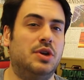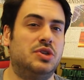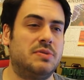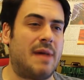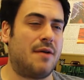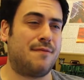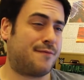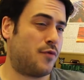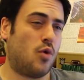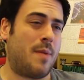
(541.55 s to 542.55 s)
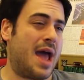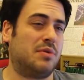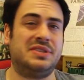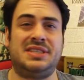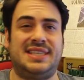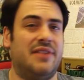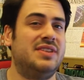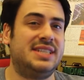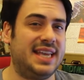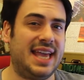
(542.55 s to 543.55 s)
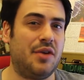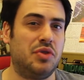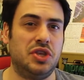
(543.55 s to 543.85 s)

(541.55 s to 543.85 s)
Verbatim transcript: which is about four pounds seventy here in